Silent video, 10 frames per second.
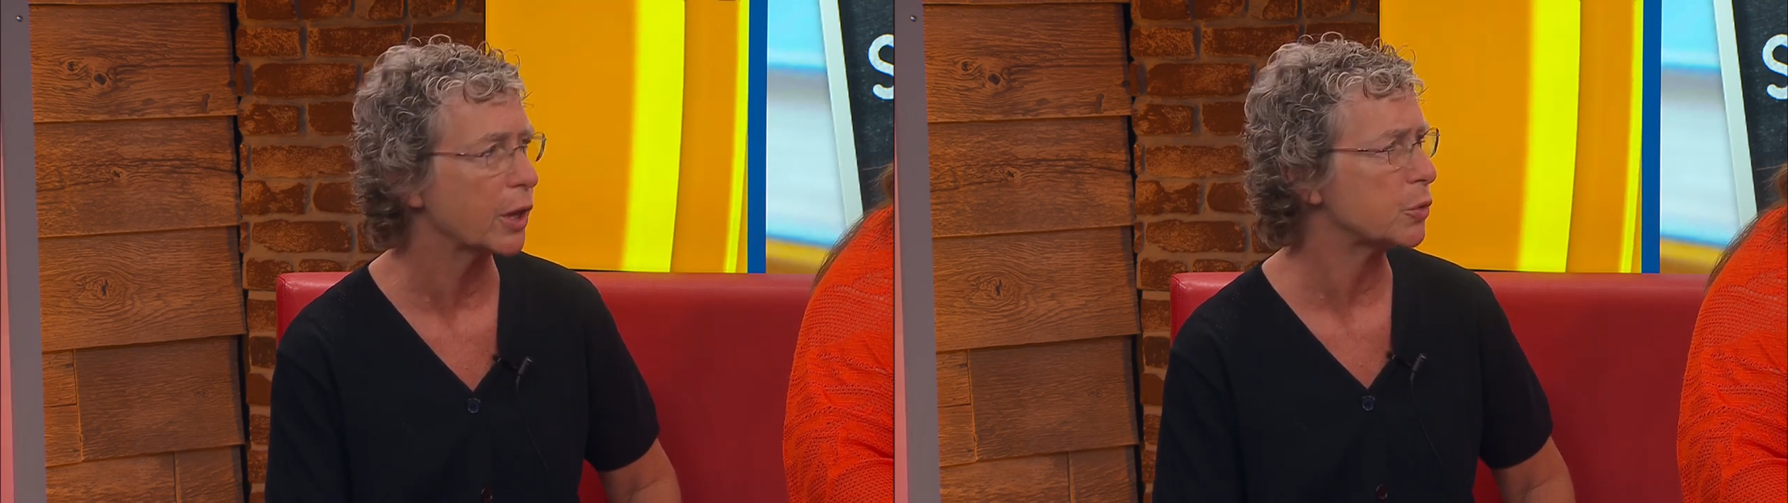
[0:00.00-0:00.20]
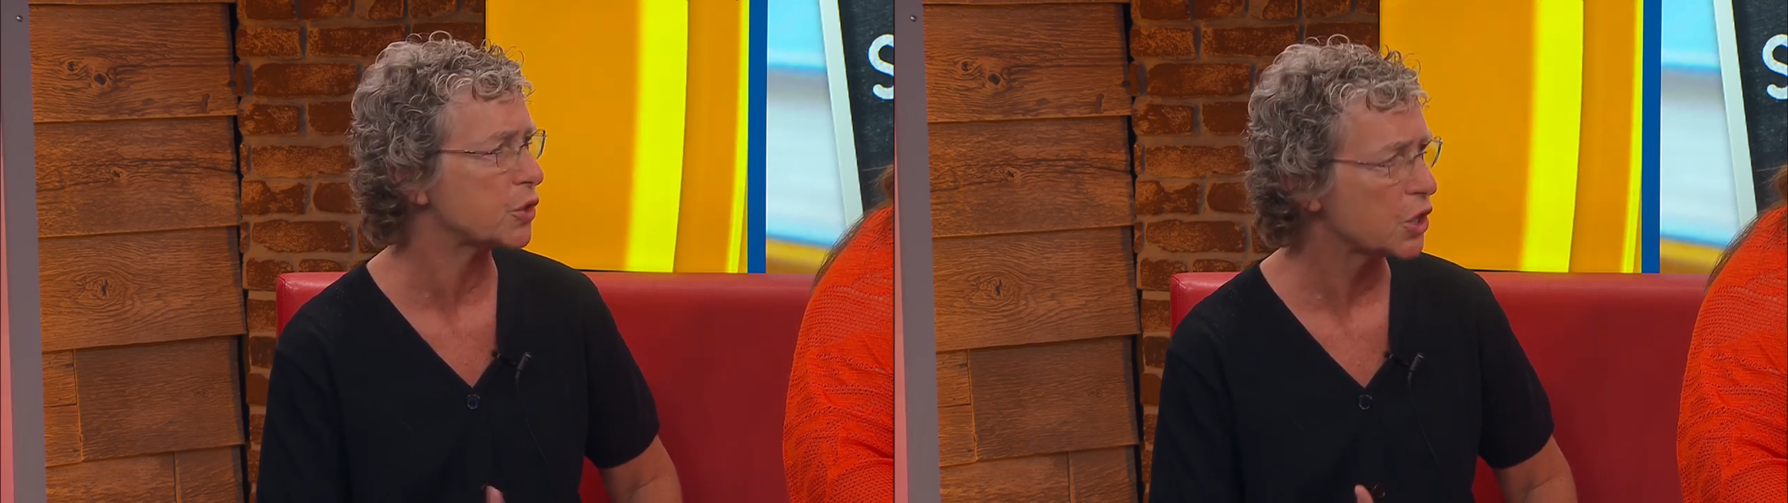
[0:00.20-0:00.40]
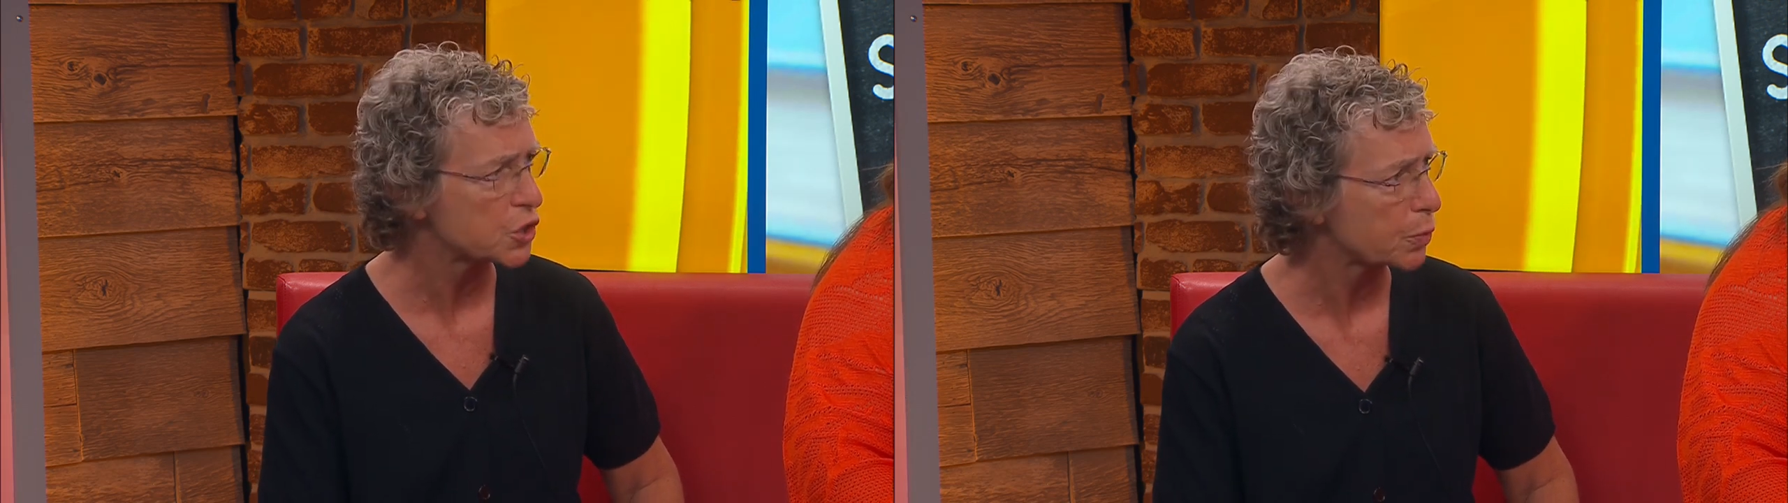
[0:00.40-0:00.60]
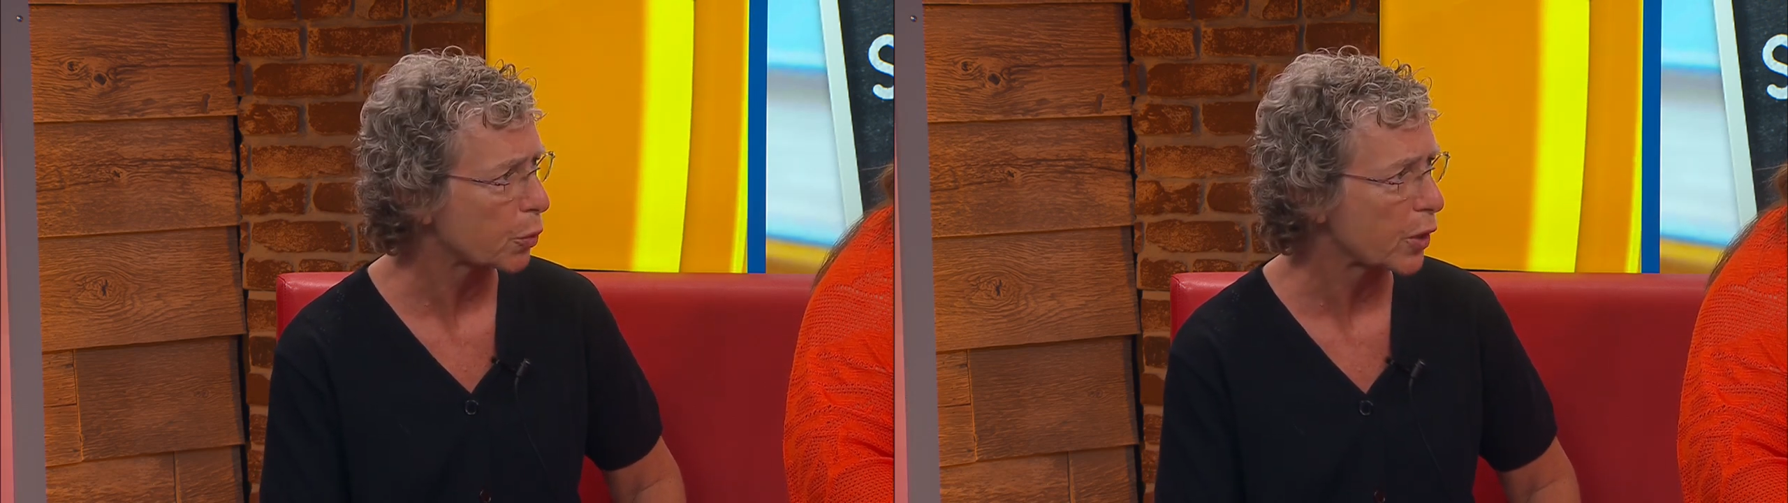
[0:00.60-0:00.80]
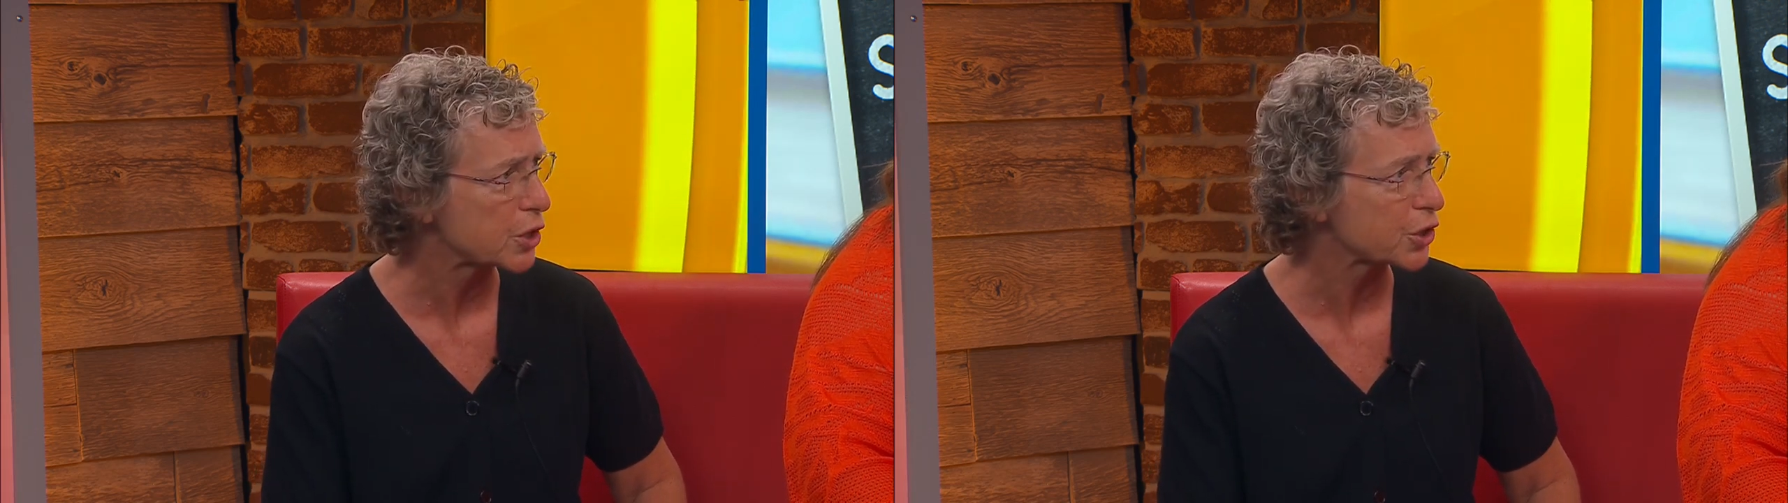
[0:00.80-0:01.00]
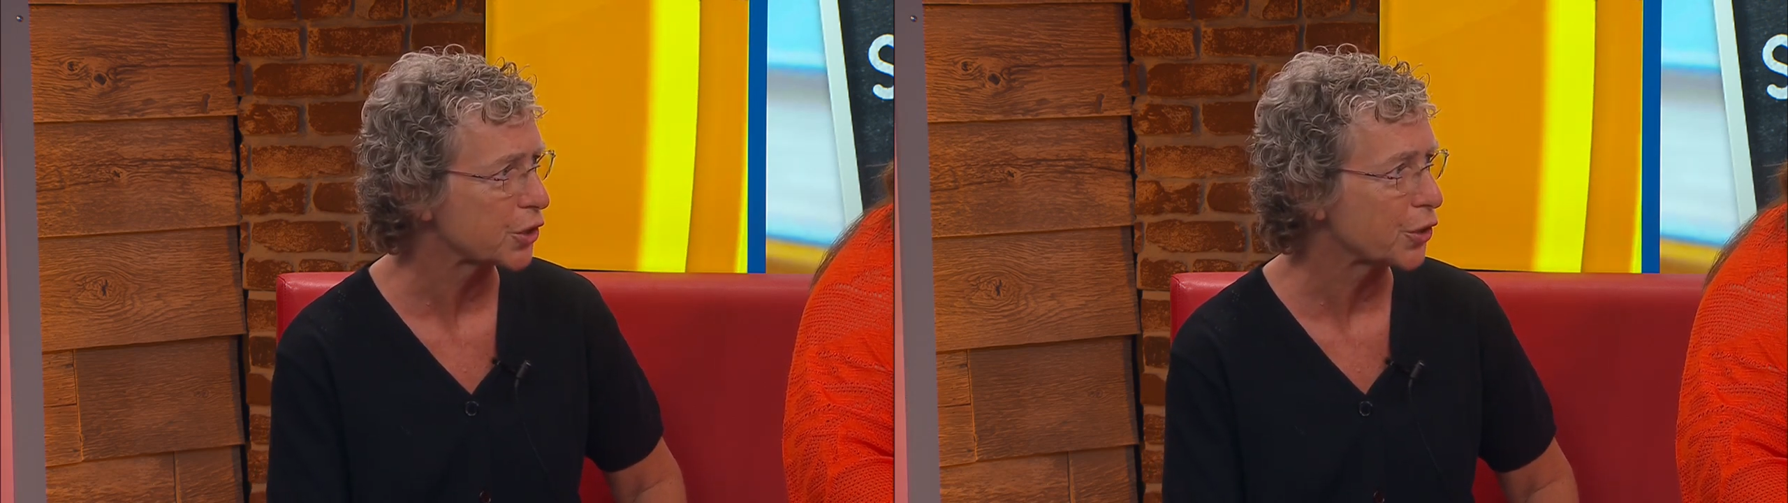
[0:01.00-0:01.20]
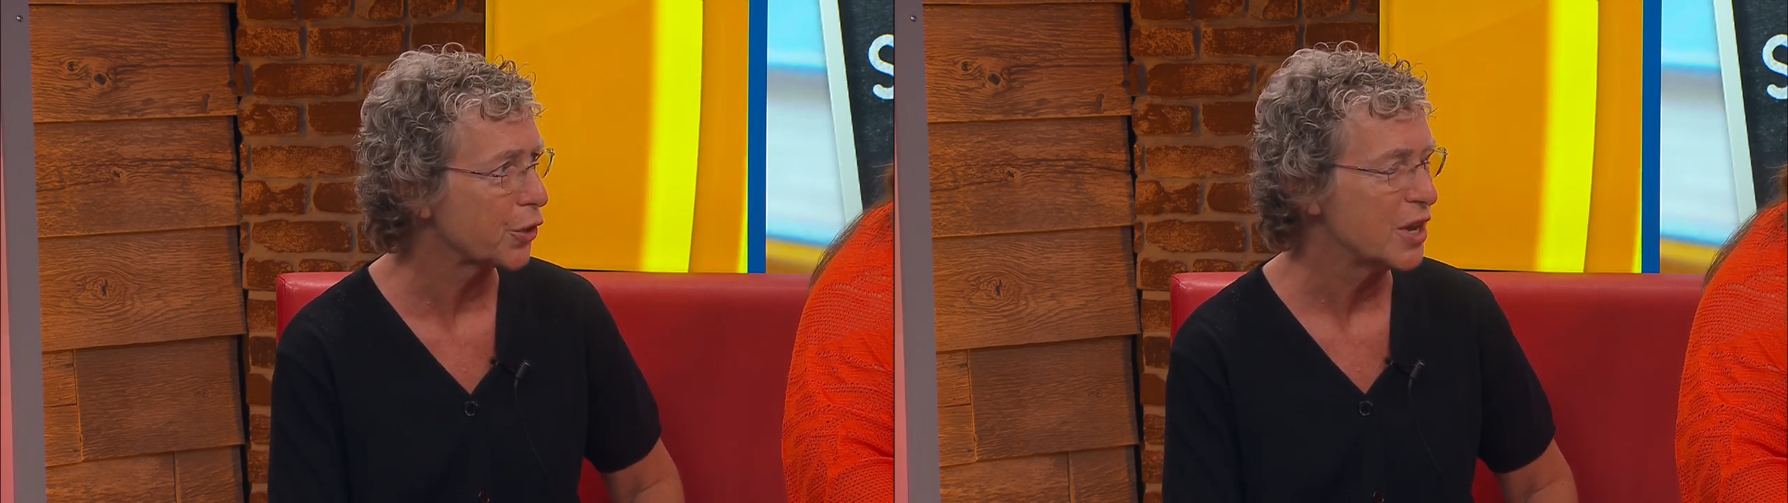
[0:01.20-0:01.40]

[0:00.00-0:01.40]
it was inspirational. Mm